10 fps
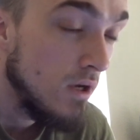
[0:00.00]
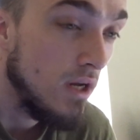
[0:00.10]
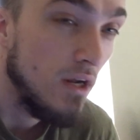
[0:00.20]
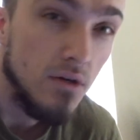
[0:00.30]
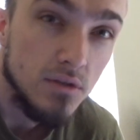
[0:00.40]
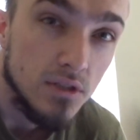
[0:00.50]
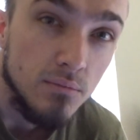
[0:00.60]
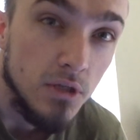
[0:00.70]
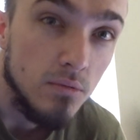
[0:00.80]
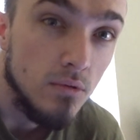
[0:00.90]
I know
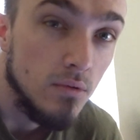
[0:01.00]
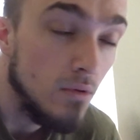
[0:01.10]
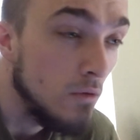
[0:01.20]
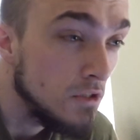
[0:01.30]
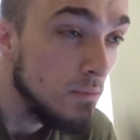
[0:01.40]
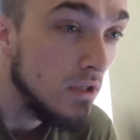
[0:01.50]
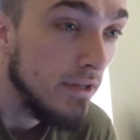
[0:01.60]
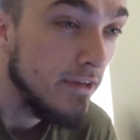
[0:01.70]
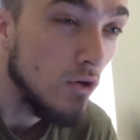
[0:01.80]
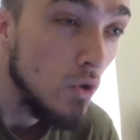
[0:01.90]
some people will always be
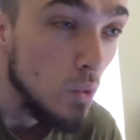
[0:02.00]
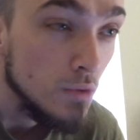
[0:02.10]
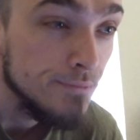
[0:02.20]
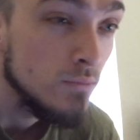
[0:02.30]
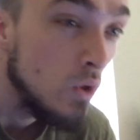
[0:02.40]
like, oh,